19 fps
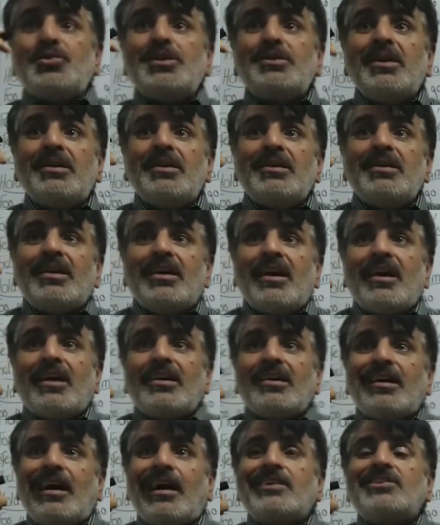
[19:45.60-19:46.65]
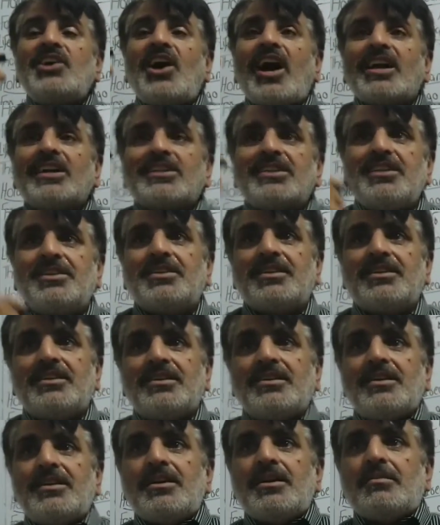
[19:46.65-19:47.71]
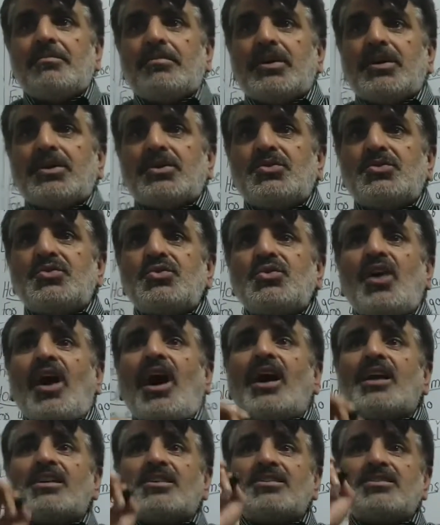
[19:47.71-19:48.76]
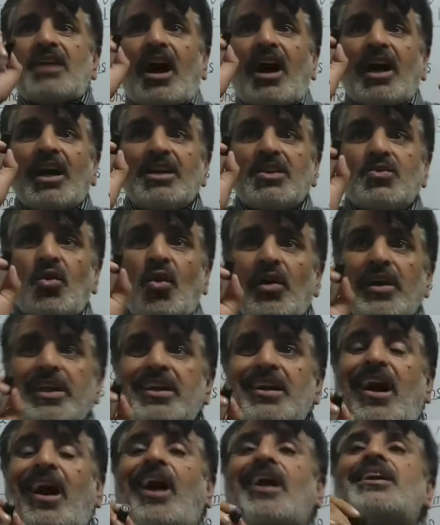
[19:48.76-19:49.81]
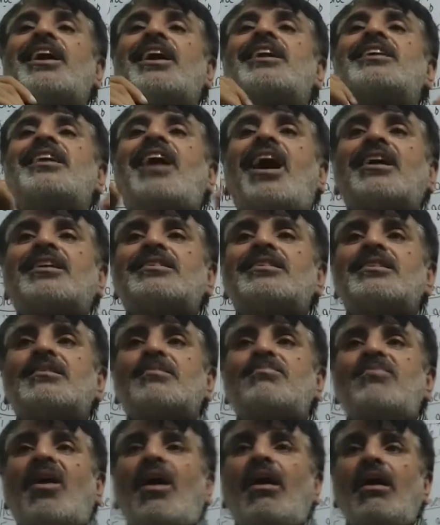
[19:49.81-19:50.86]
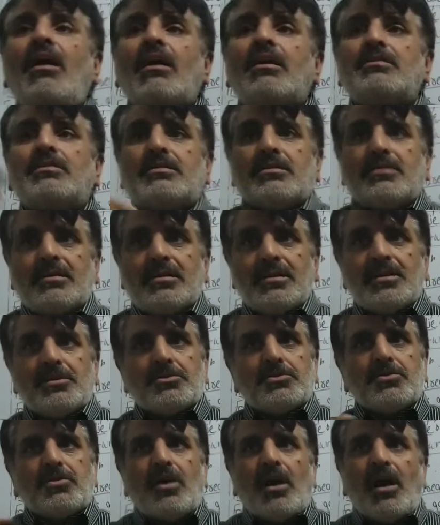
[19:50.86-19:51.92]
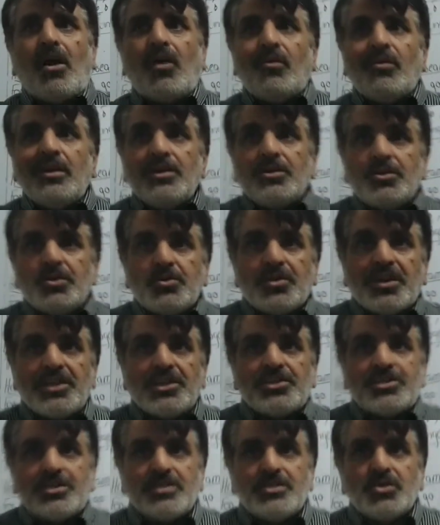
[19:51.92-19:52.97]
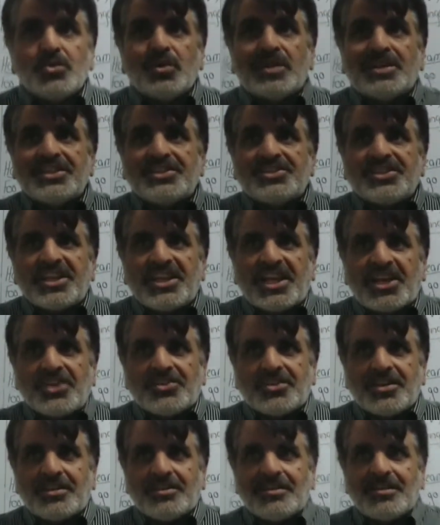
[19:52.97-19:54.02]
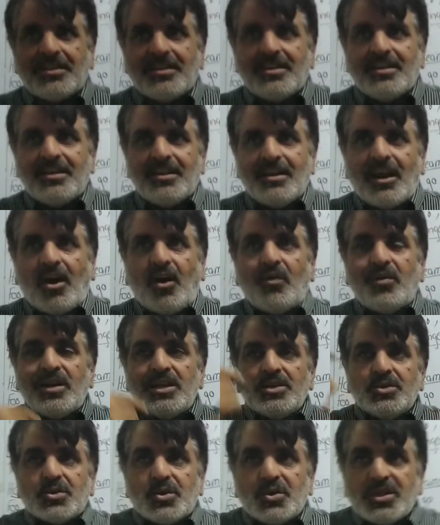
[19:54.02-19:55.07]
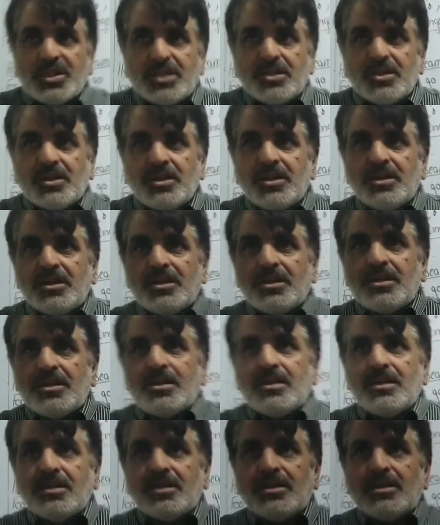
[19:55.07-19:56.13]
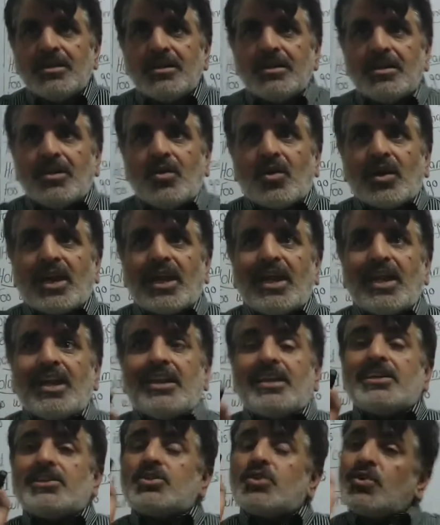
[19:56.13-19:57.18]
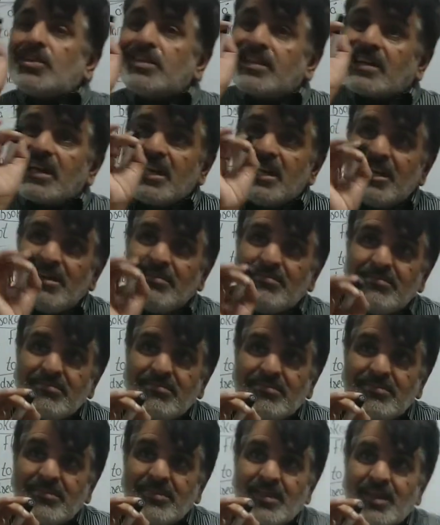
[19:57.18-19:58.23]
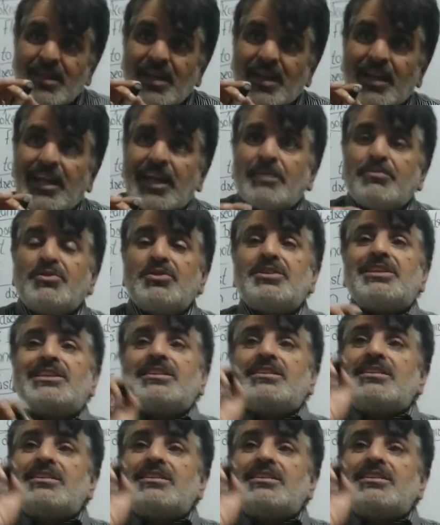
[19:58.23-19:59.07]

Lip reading: be a doctor, but you are not going on a doctor path. So how will you reach your destination? How will you reach? Okay, so dream if a